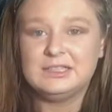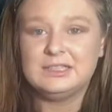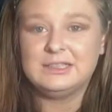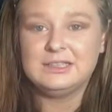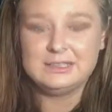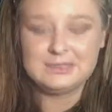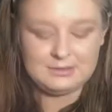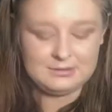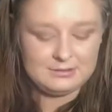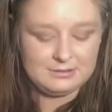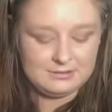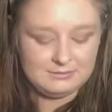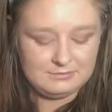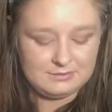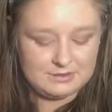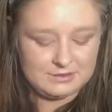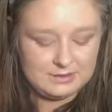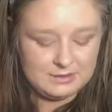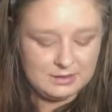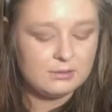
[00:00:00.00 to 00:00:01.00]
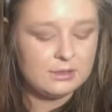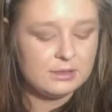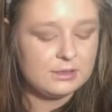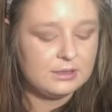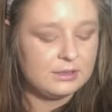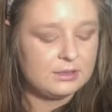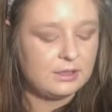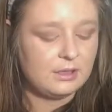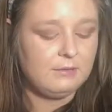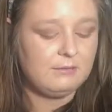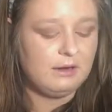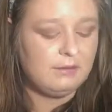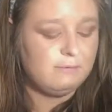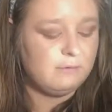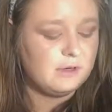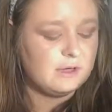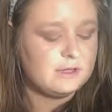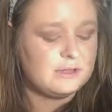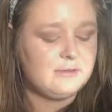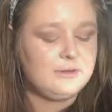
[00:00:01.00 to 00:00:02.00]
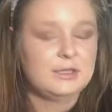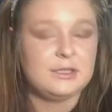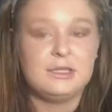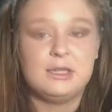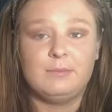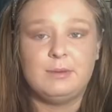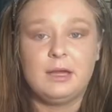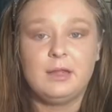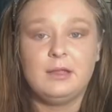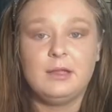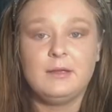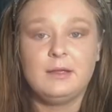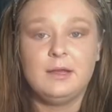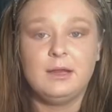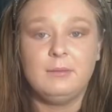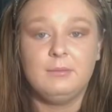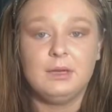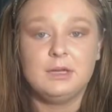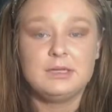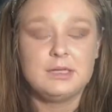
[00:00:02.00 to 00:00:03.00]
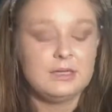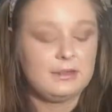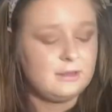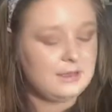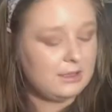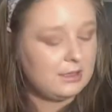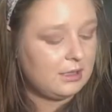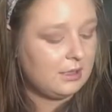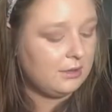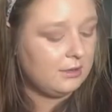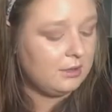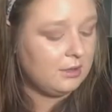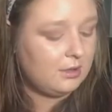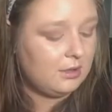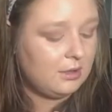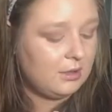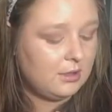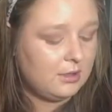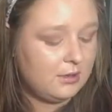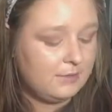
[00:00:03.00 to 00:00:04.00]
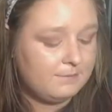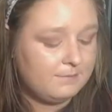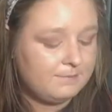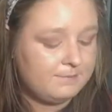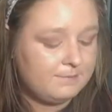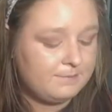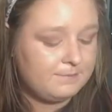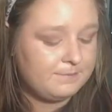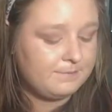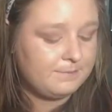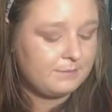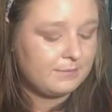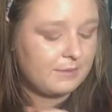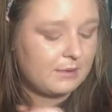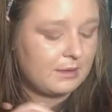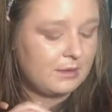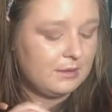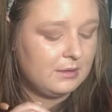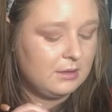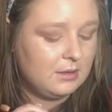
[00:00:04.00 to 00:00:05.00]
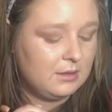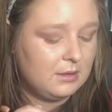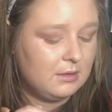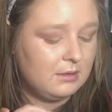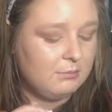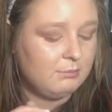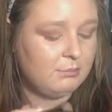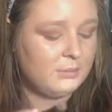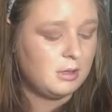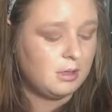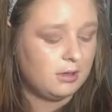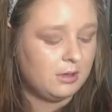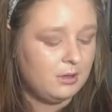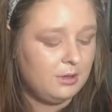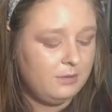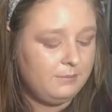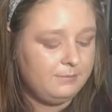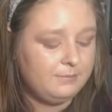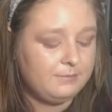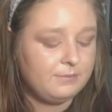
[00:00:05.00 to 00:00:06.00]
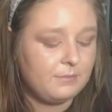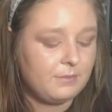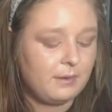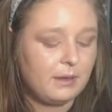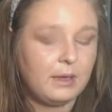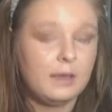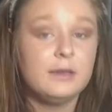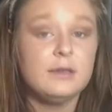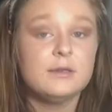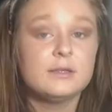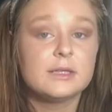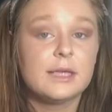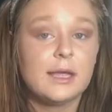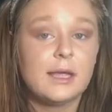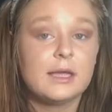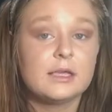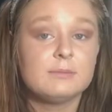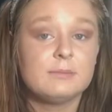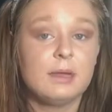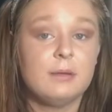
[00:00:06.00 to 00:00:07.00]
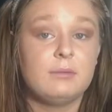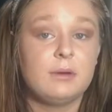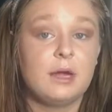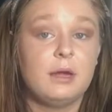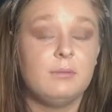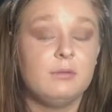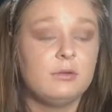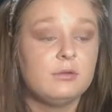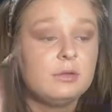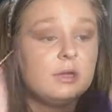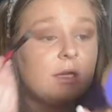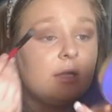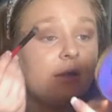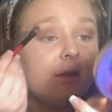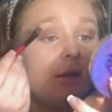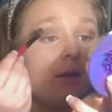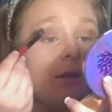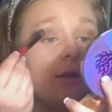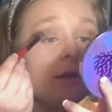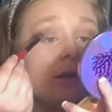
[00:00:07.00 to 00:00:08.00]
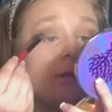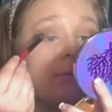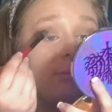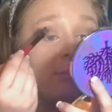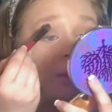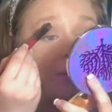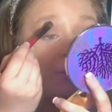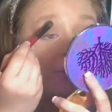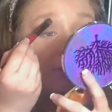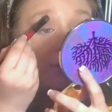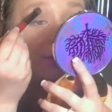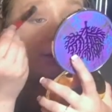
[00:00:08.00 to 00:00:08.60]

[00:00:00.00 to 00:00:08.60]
Like, I'm going into the Tarte Rainforest with the C palette, and I'm going to take the color Pearl and use that as my brow bone color, or brow bone